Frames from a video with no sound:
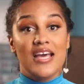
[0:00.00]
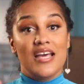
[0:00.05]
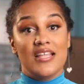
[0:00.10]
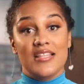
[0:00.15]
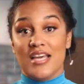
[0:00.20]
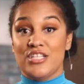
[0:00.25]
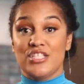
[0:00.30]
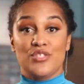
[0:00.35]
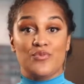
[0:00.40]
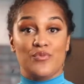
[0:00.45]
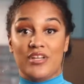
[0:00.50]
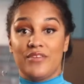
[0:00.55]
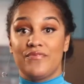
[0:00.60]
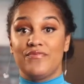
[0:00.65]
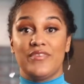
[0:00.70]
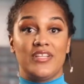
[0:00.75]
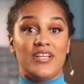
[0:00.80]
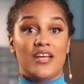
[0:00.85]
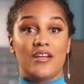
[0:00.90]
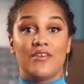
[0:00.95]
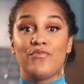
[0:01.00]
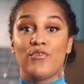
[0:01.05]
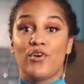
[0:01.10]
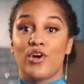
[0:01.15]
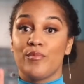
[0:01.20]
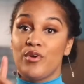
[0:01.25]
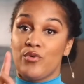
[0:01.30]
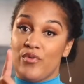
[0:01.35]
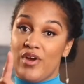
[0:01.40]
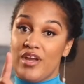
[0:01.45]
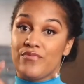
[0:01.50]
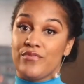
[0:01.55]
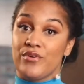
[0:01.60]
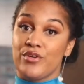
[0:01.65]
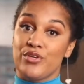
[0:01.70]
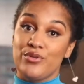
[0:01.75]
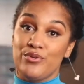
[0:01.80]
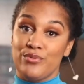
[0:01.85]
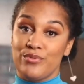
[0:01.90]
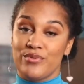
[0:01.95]
They just want to fill out a form and wait for
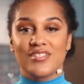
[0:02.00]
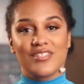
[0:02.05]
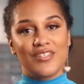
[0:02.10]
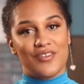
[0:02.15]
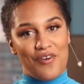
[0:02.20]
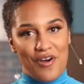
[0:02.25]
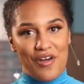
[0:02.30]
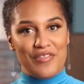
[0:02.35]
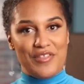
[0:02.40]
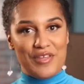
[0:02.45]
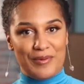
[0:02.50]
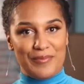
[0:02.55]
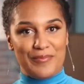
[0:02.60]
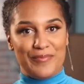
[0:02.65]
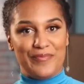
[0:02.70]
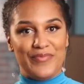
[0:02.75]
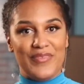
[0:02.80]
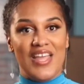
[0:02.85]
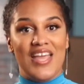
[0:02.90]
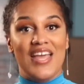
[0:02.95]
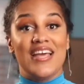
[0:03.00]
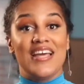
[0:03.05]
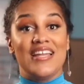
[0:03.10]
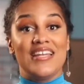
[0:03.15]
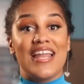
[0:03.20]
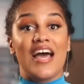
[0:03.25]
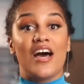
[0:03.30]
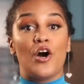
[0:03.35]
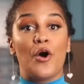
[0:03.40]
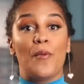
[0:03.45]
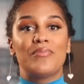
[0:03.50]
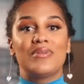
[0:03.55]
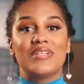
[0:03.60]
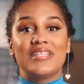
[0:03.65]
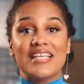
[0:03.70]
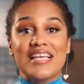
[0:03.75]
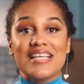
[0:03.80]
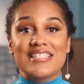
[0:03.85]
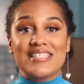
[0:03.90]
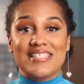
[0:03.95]
you to call them. Now,
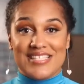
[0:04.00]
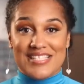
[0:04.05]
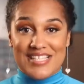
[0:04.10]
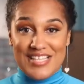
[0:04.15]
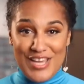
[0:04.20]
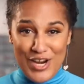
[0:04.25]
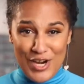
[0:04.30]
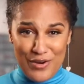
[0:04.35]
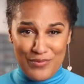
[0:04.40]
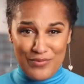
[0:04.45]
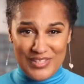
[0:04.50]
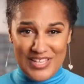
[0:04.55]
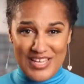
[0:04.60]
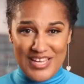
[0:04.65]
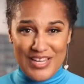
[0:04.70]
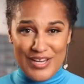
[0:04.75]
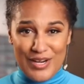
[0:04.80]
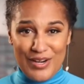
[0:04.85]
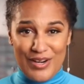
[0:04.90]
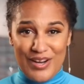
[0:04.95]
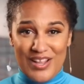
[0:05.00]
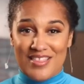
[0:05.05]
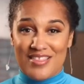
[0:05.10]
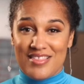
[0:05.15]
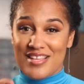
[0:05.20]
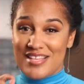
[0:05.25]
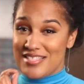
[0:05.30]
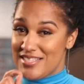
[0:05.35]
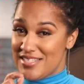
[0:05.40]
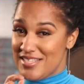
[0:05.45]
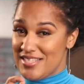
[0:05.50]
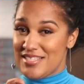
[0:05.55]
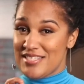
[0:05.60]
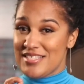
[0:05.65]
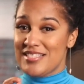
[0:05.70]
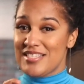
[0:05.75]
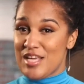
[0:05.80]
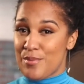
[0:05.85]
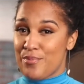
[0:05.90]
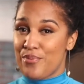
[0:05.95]
please listen carefully here, because this is
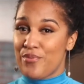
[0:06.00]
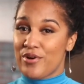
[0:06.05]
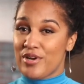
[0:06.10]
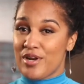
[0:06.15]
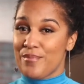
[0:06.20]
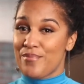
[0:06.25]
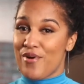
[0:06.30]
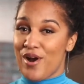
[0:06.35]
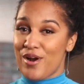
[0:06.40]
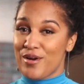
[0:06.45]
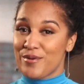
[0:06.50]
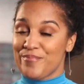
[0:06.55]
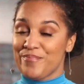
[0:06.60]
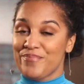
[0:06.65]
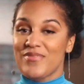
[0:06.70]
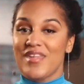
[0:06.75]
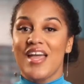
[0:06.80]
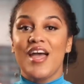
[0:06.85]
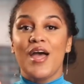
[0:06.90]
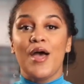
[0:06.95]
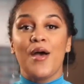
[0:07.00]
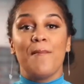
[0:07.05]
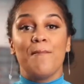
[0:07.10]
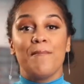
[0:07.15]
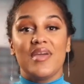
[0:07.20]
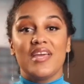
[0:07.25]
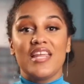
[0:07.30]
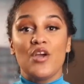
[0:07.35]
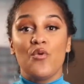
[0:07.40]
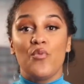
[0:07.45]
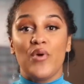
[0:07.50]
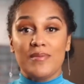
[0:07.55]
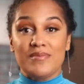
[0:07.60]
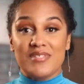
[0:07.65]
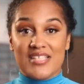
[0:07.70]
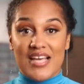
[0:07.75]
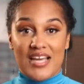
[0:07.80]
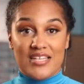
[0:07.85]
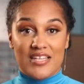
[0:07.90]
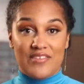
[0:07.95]
the important part. Many
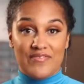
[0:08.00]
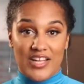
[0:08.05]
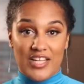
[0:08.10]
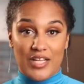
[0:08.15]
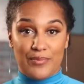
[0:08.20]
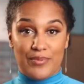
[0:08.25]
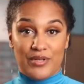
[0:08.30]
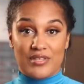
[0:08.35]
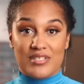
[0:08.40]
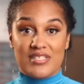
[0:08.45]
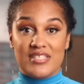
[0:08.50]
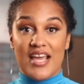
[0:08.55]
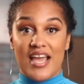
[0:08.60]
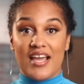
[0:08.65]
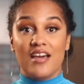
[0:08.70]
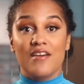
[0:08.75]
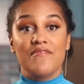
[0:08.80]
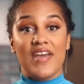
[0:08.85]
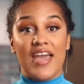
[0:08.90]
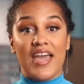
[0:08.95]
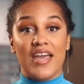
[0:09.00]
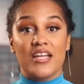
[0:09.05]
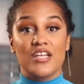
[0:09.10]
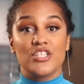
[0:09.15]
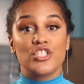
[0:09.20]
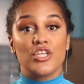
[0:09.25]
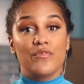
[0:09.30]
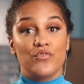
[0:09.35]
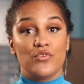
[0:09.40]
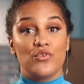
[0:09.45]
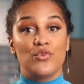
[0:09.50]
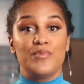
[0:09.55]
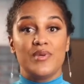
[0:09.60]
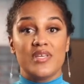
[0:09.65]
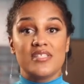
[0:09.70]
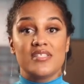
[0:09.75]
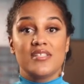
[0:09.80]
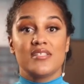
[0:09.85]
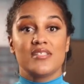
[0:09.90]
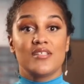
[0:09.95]
website developers take advantage of new
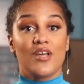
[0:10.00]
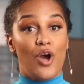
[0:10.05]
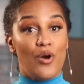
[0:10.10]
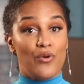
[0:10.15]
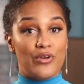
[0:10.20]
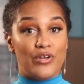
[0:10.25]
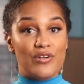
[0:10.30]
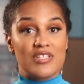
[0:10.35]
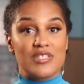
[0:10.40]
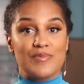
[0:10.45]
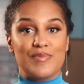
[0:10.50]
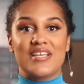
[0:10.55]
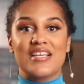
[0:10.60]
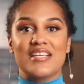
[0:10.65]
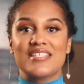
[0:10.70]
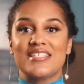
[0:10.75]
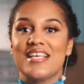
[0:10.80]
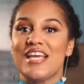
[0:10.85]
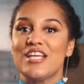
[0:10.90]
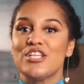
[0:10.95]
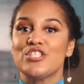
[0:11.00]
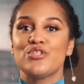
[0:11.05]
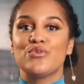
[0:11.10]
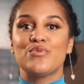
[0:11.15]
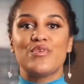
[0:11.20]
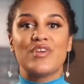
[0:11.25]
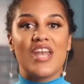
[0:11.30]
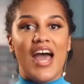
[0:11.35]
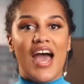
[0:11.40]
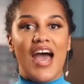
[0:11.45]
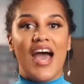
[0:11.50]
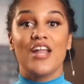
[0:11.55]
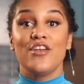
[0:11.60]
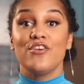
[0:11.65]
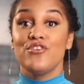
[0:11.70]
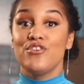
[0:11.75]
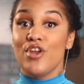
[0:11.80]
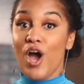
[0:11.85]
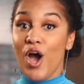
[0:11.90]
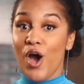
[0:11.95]
business owners because they do not
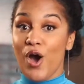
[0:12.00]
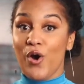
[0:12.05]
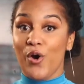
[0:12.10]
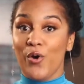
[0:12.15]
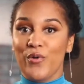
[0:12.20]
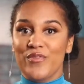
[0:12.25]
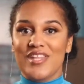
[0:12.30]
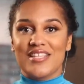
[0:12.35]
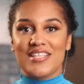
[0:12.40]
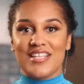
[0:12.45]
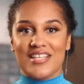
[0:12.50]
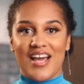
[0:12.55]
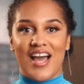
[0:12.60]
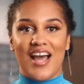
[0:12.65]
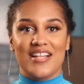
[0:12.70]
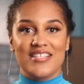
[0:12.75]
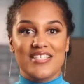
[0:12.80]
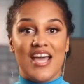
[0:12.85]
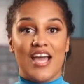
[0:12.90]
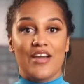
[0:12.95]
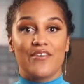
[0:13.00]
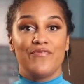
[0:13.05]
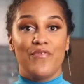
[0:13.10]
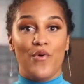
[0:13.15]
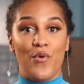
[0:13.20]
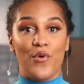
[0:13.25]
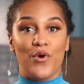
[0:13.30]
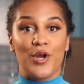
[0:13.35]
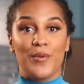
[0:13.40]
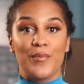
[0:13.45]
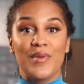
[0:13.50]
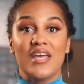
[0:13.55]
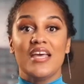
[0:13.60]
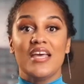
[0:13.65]
know that the contact form